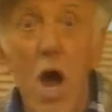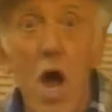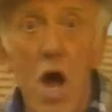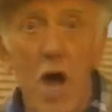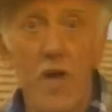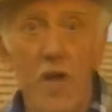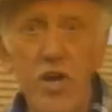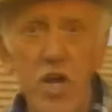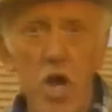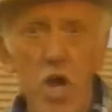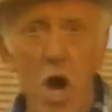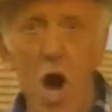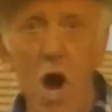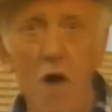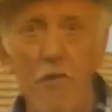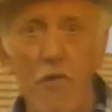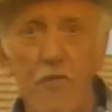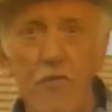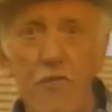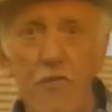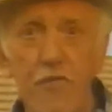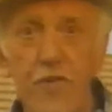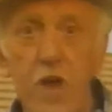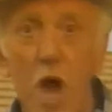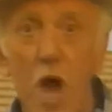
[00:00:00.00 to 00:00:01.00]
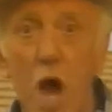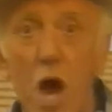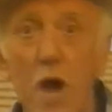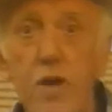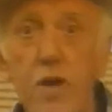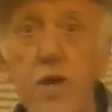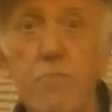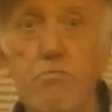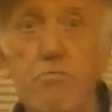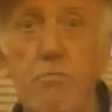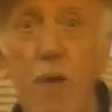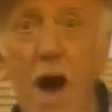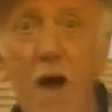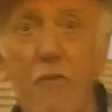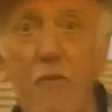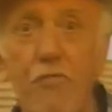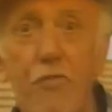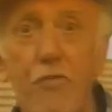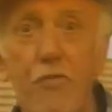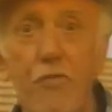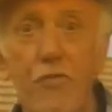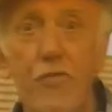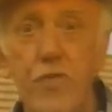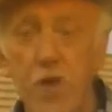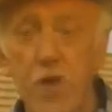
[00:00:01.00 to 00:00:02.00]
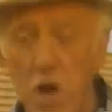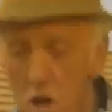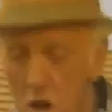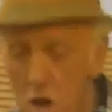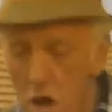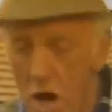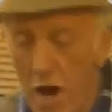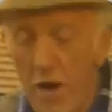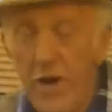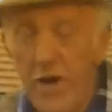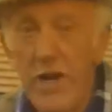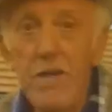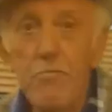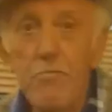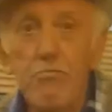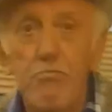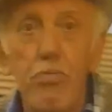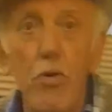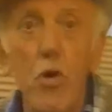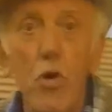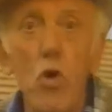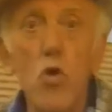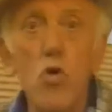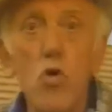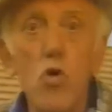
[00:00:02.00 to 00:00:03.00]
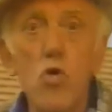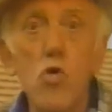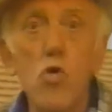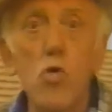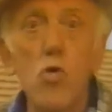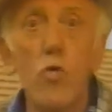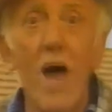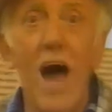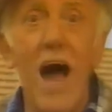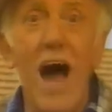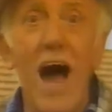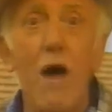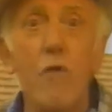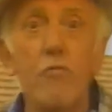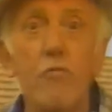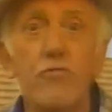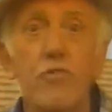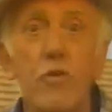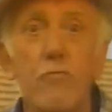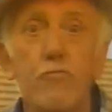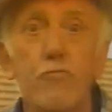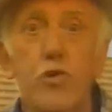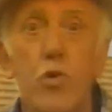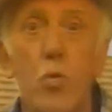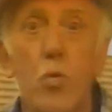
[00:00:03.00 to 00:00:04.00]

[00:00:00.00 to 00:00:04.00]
and he huffed, and he puffed, and he blew the house of